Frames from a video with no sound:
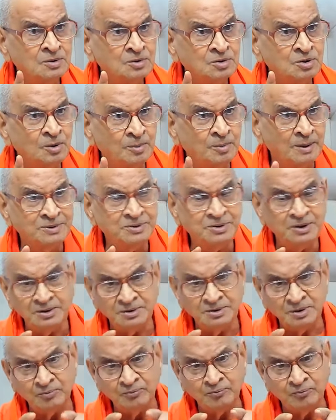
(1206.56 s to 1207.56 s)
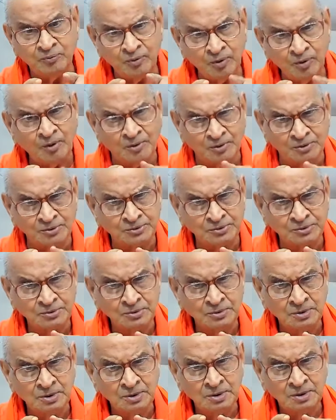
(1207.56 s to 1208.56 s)
So bhakti is a force
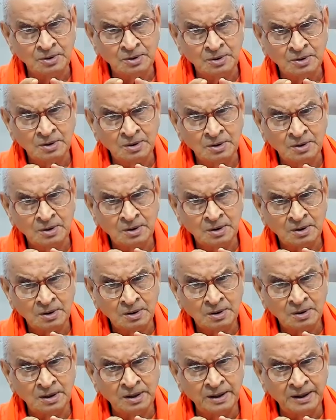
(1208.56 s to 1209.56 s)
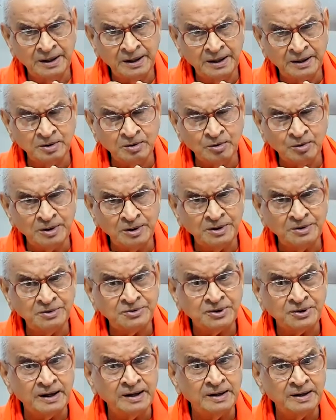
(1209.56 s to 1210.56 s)
leading you
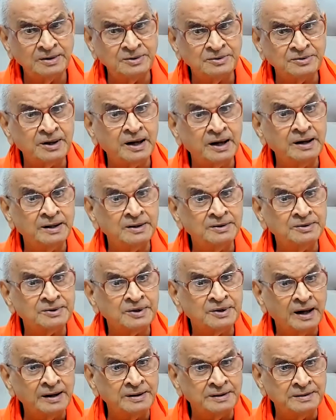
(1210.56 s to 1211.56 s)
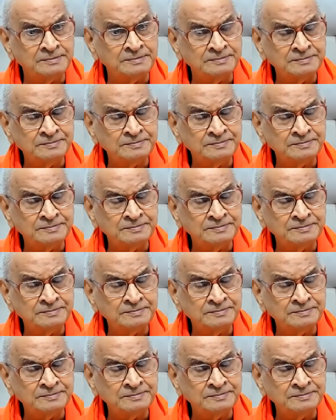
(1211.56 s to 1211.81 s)
inside, inside, inside,